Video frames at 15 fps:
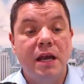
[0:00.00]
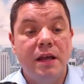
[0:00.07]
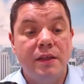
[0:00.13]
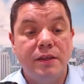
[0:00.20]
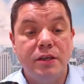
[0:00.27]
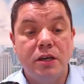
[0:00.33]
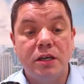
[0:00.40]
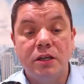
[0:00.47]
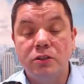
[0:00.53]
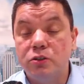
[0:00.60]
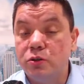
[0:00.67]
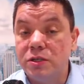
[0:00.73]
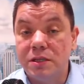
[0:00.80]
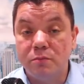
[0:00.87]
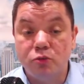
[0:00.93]
you can do
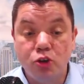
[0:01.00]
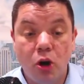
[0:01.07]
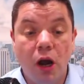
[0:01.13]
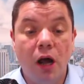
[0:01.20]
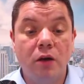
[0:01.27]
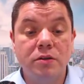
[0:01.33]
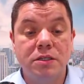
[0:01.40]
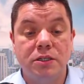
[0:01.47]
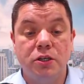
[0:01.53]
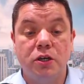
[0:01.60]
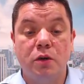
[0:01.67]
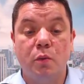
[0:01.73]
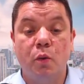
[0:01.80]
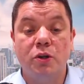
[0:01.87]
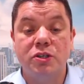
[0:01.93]
some trials, you
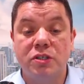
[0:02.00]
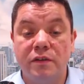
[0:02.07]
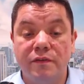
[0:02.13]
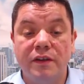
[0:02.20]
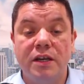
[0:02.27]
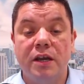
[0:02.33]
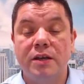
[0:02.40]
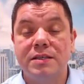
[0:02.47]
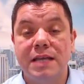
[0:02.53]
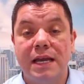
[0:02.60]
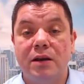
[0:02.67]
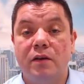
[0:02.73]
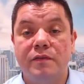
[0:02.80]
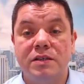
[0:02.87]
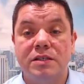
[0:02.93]
can watch the videos, and
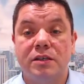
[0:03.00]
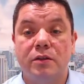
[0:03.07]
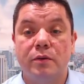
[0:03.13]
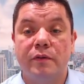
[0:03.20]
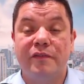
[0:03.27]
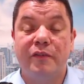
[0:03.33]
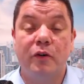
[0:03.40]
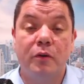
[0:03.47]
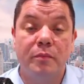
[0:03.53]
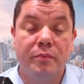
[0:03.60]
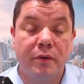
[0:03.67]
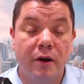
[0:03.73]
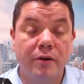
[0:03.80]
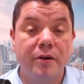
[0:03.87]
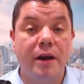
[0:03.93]
obviously the referral
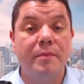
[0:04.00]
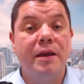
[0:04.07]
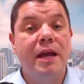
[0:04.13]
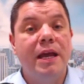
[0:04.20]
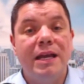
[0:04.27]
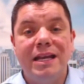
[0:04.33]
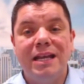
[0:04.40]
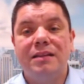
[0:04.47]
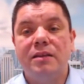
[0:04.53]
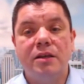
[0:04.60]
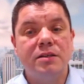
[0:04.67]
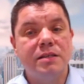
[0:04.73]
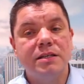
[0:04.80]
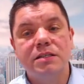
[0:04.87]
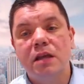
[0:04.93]
program. Get those
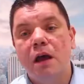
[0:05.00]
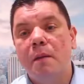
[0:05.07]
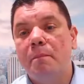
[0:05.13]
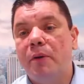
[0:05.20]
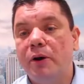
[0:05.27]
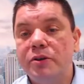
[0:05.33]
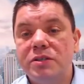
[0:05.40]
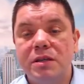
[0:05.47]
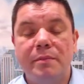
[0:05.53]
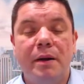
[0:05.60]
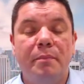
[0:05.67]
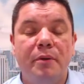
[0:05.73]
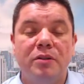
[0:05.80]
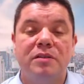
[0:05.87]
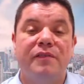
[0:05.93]
links, post them up
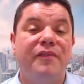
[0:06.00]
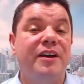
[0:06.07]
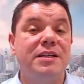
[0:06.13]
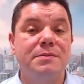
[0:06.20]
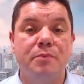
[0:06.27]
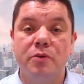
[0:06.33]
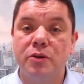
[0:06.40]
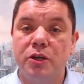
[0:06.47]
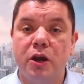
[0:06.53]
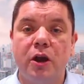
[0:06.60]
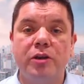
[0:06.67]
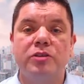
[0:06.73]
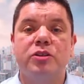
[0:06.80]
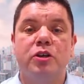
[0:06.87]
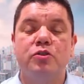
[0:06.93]
onto Facebook, your own
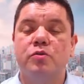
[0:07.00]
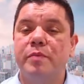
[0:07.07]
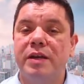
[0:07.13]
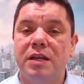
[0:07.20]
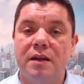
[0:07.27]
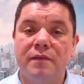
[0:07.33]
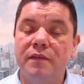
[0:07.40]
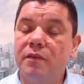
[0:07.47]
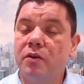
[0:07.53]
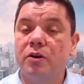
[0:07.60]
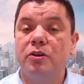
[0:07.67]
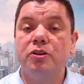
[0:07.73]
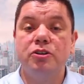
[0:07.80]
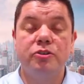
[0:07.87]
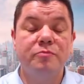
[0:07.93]
social media, if you've got a
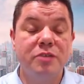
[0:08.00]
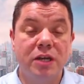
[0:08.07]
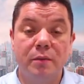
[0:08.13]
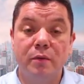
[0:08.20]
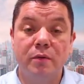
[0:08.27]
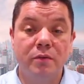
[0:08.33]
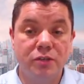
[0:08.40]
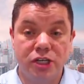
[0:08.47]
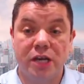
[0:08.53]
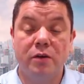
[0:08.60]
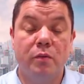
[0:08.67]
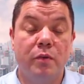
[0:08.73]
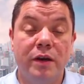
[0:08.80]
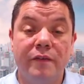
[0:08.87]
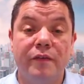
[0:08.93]
YouTube channel, channel,
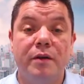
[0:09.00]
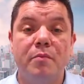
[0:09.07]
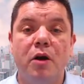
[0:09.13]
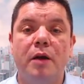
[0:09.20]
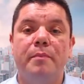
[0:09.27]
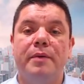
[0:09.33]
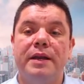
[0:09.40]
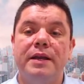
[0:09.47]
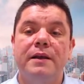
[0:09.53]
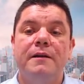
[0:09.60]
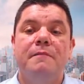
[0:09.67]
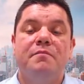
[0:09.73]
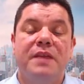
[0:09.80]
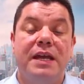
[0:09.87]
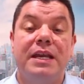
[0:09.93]
whatever it might be,
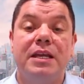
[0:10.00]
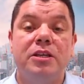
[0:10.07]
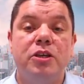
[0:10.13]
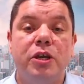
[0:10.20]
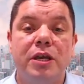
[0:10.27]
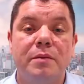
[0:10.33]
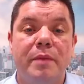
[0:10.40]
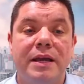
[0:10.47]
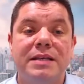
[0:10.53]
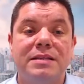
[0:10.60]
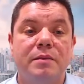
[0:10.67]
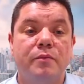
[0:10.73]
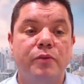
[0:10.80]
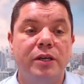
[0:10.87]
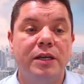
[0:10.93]
and then you can make
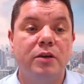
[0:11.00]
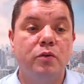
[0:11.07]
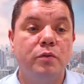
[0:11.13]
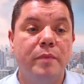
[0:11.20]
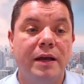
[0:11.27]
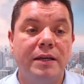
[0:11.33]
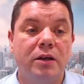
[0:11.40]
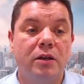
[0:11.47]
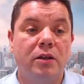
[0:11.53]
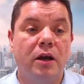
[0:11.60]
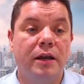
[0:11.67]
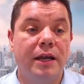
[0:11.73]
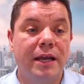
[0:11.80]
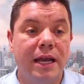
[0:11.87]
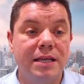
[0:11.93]
some really good money online,
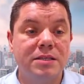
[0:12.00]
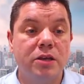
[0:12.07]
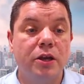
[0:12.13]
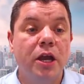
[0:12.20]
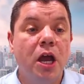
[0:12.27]
okay? So